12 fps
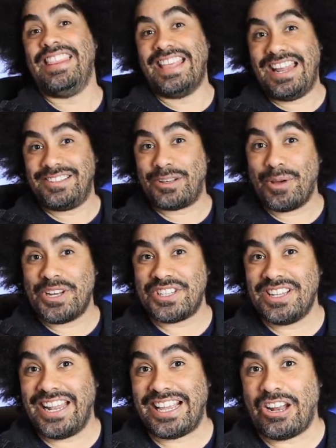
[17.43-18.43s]
That is a
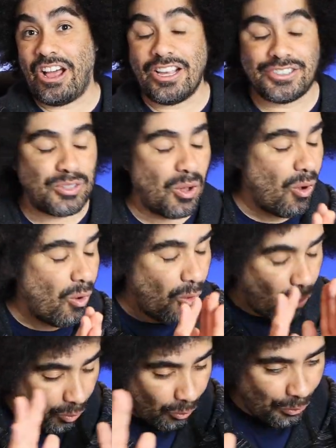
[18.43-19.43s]
question that I get asked
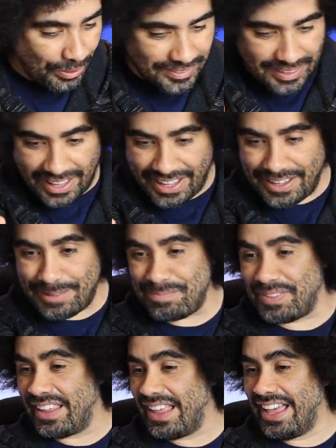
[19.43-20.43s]
all the
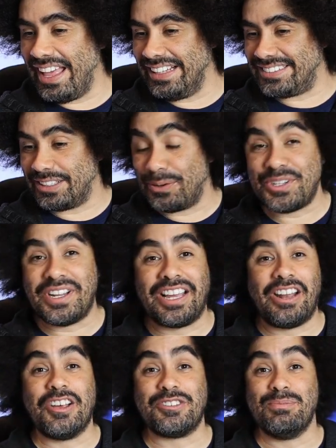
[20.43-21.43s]
time. It's a question I
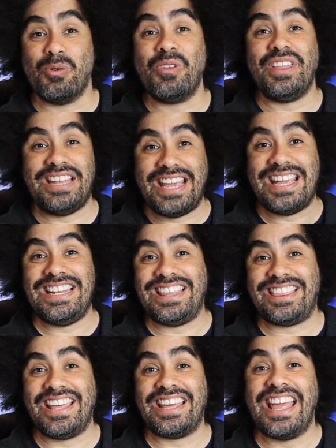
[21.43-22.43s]
get asked more than
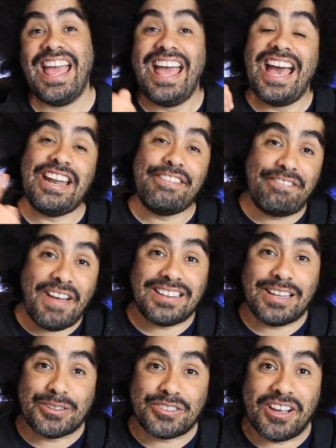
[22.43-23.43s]
anything. And in
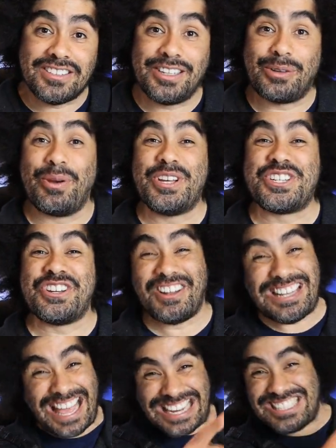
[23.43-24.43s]
fact, I was asked that question
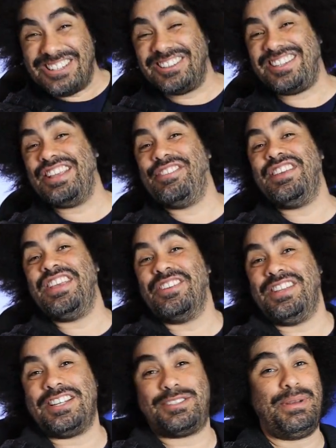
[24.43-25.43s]
on national TV
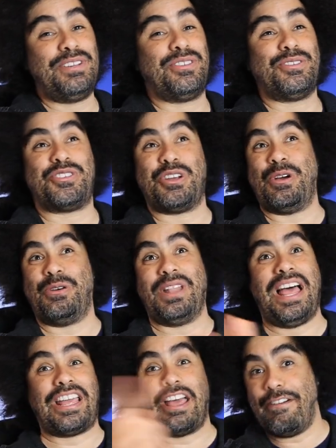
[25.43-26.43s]
on the Espresso show
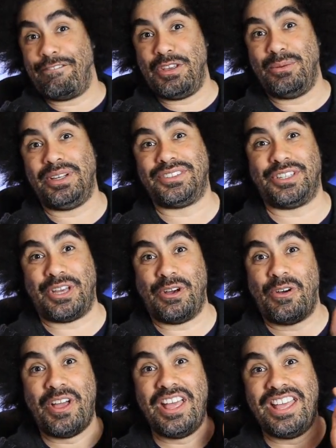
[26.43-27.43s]
like a few weeks
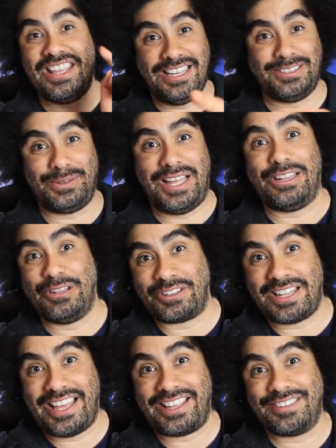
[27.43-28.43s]
ago. Here's what that
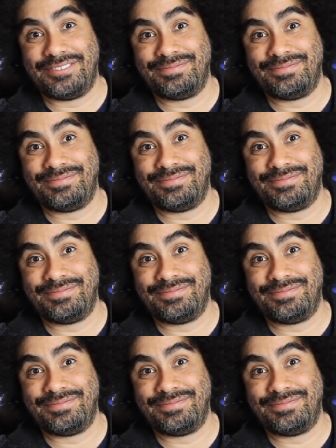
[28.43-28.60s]
looked like.